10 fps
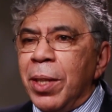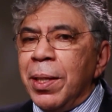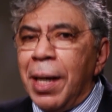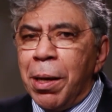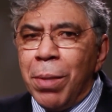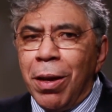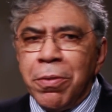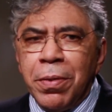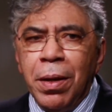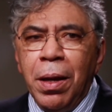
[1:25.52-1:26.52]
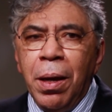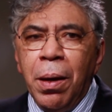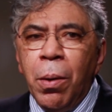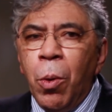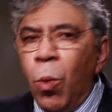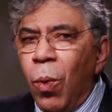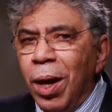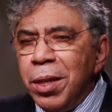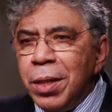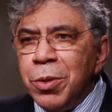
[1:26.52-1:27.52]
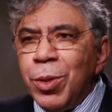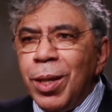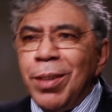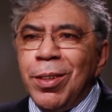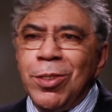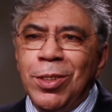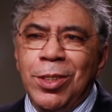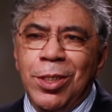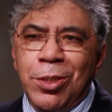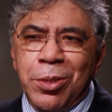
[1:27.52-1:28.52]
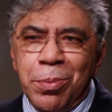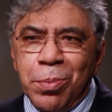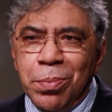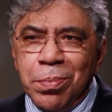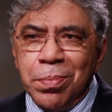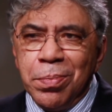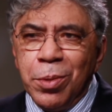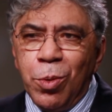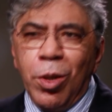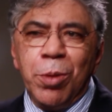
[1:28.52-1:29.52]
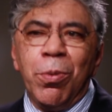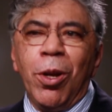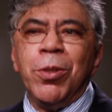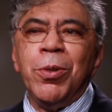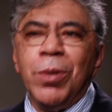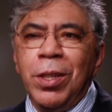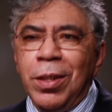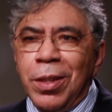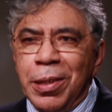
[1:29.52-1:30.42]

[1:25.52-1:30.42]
at the IMF. Why did you take this decision? What brought you here?